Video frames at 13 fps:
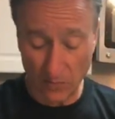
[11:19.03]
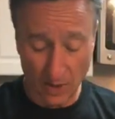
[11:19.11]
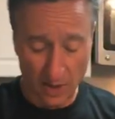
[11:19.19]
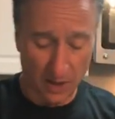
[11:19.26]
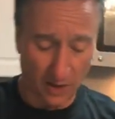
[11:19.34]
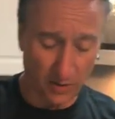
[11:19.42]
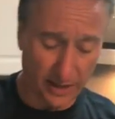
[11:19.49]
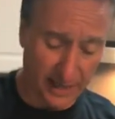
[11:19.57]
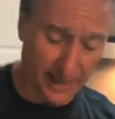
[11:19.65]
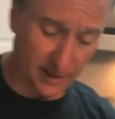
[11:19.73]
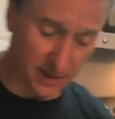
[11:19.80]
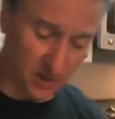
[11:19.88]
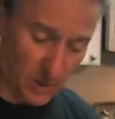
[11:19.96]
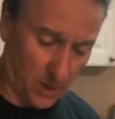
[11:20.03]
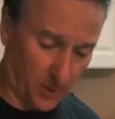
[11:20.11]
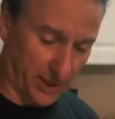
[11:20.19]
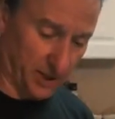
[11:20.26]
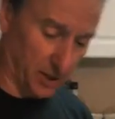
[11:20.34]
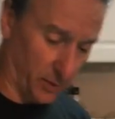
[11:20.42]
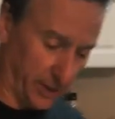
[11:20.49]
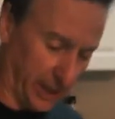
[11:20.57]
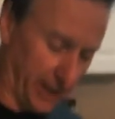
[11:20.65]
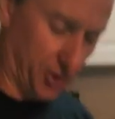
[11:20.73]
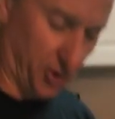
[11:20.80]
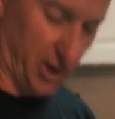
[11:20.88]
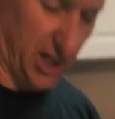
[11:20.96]
Okay, this is how I do it. I
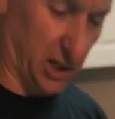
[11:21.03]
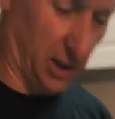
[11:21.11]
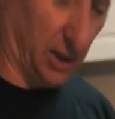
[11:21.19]
drizzle.